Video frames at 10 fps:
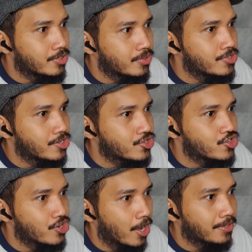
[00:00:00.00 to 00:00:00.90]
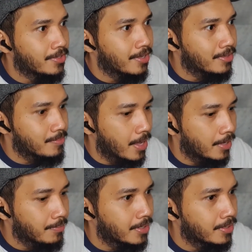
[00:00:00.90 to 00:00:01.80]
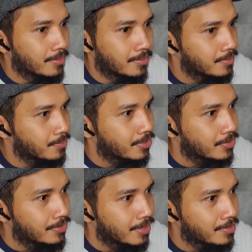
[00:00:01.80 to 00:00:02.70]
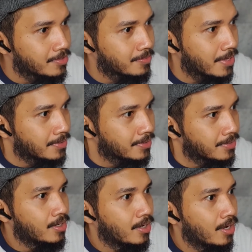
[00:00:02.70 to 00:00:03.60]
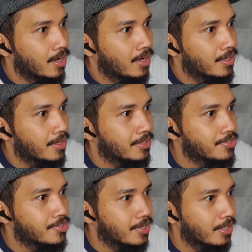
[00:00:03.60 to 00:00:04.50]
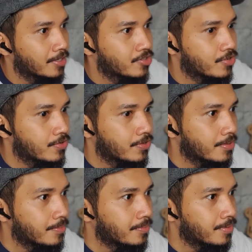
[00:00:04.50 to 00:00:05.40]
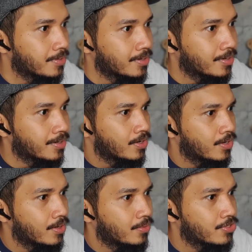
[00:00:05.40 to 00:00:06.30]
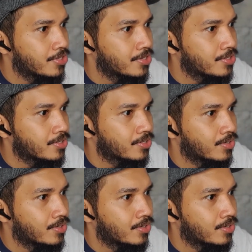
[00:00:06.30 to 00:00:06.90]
just shot at the Batman. What are you, nuts, man? and he just electrocuted him. Who's this?